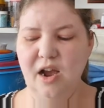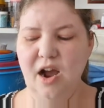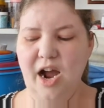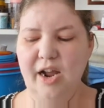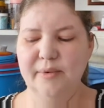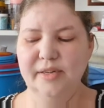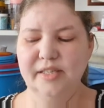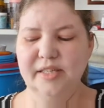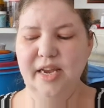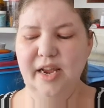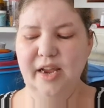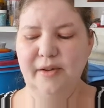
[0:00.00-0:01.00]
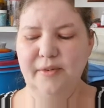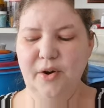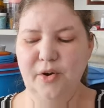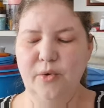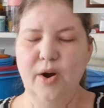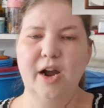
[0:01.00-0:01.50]
I would say,
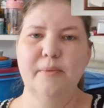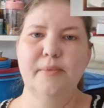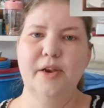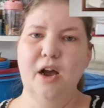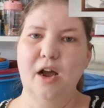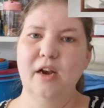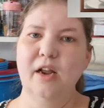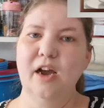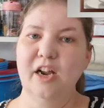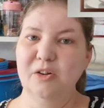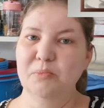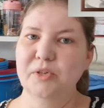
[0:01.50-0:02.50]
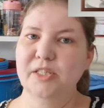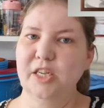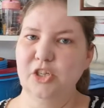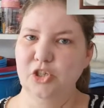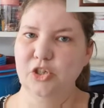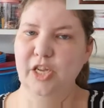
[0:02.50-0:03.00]
oh, I'm not 100%
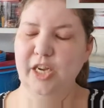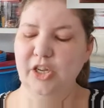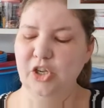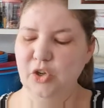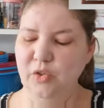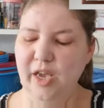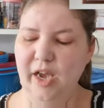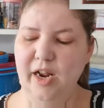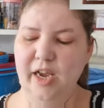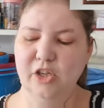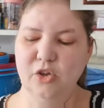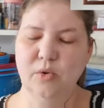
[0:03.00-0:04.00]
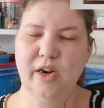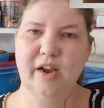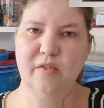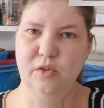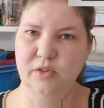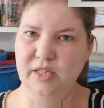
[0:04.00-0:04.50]
sure I can do that. I don't
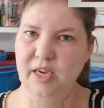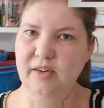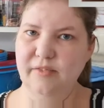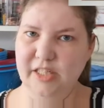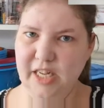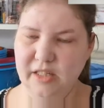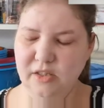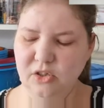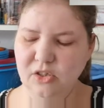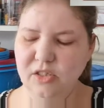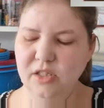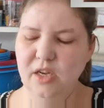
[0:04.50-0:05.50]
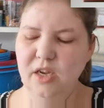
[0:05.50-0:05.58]
have those kind of stencils.